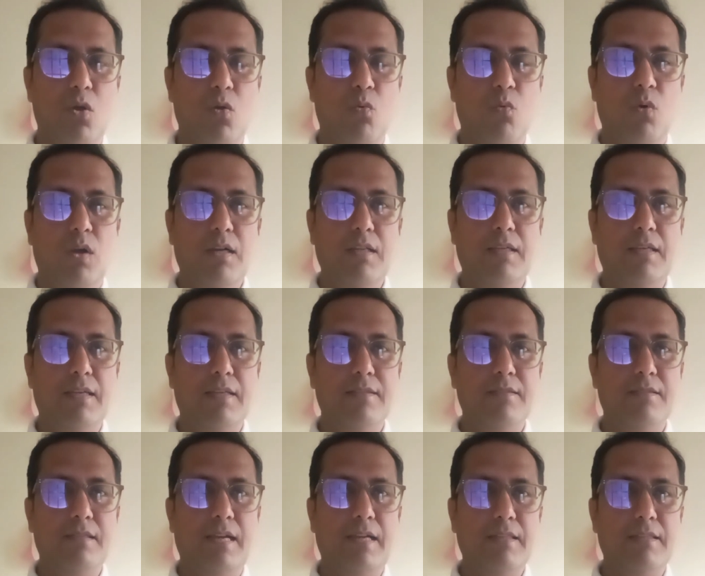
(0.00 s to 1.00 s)
what
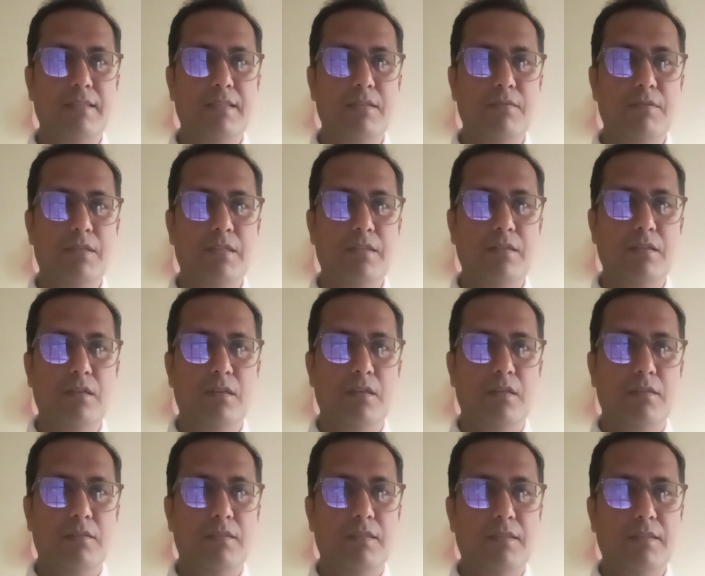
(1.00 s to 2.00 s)
exactly even
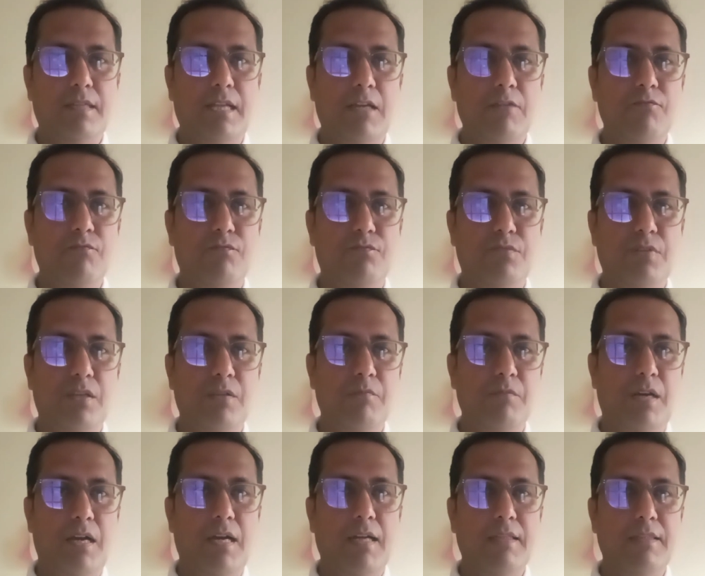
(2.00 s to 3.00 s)
the time
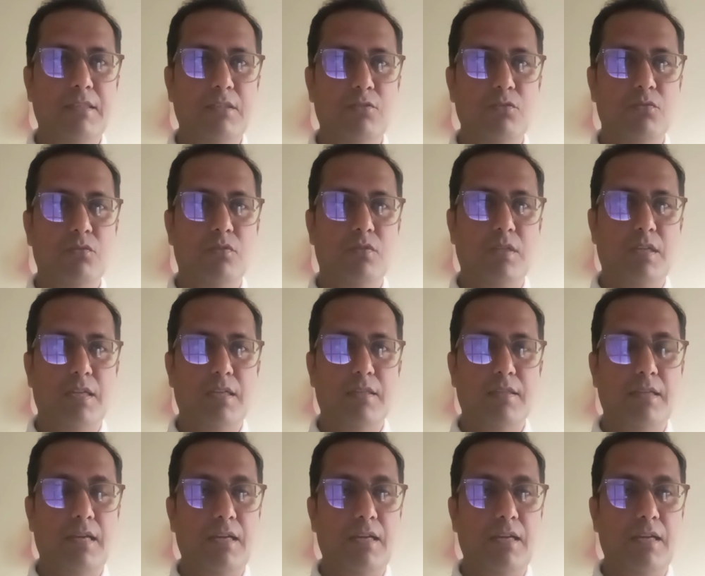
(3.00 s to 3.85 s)
frame I need to create,